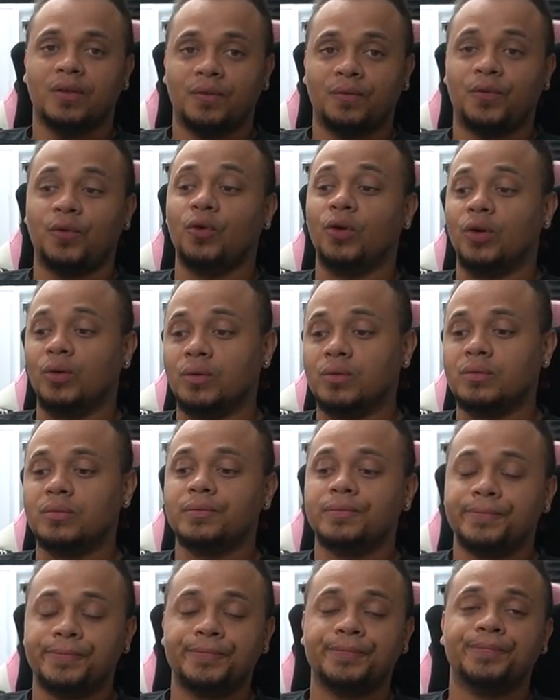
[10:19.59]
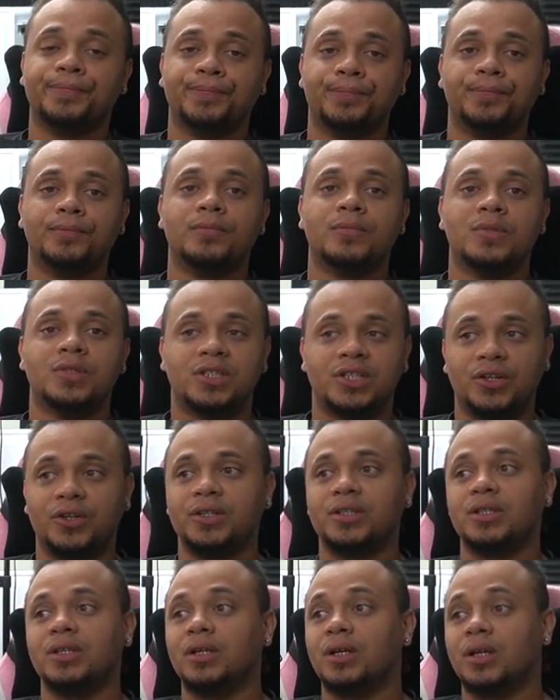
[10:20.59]
For real.
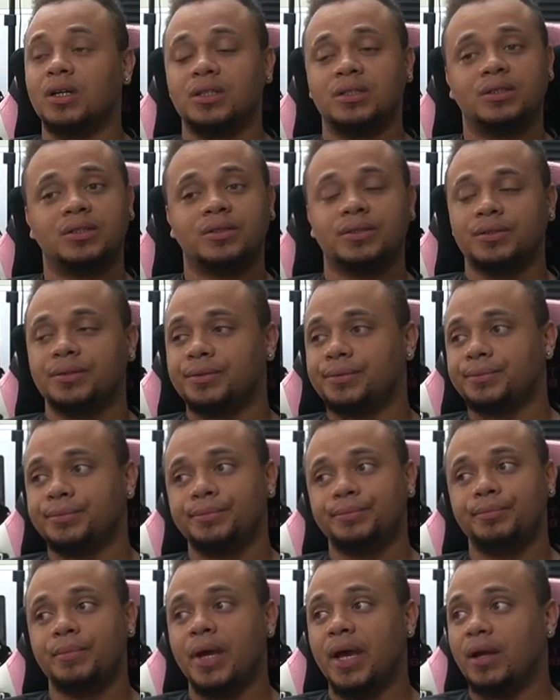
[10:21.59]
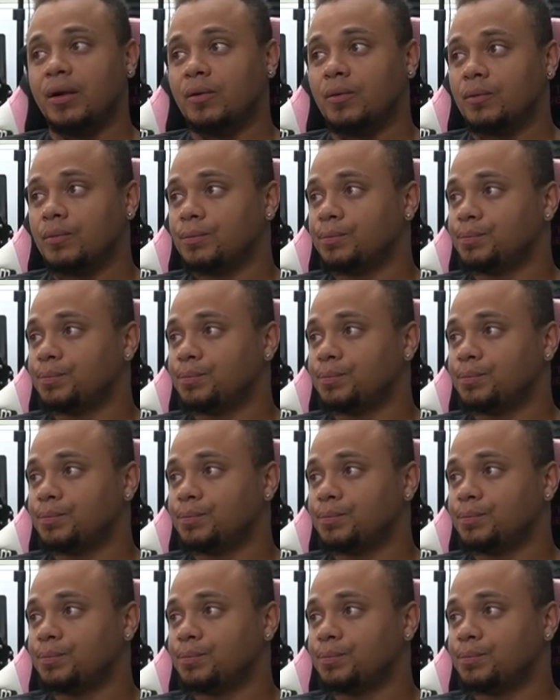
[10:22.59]
Seriously, because, man.